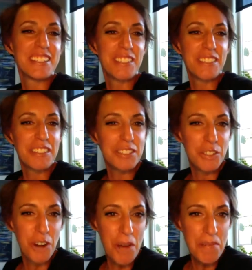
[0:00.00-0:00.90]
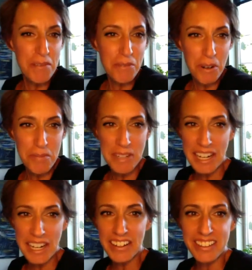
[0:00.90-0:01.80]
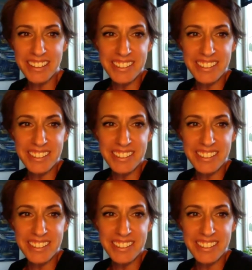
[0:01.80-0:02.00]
this trauma-informed care is